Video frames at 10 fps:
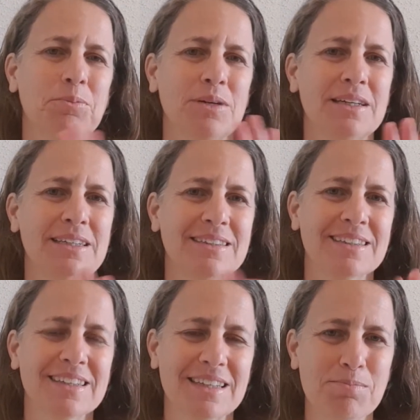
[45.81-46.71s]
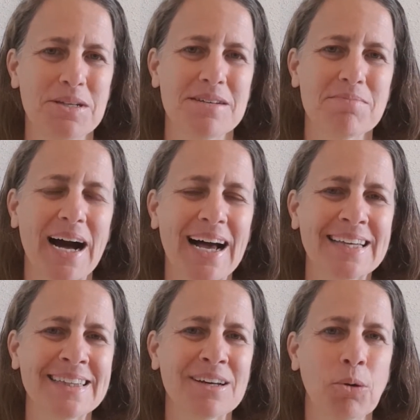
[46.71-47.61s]
please keep in
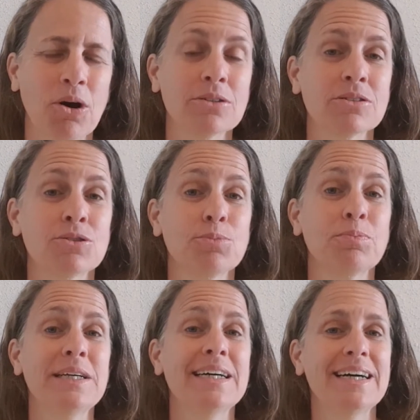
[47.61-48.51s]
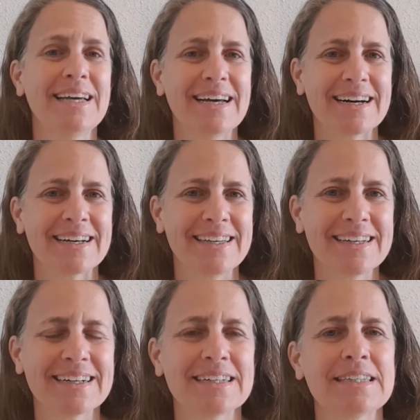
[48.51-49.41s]
mind the word superior
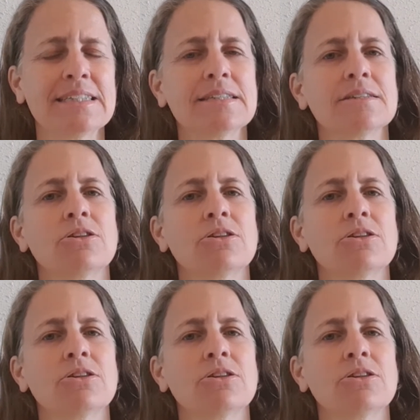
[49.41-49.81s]
here is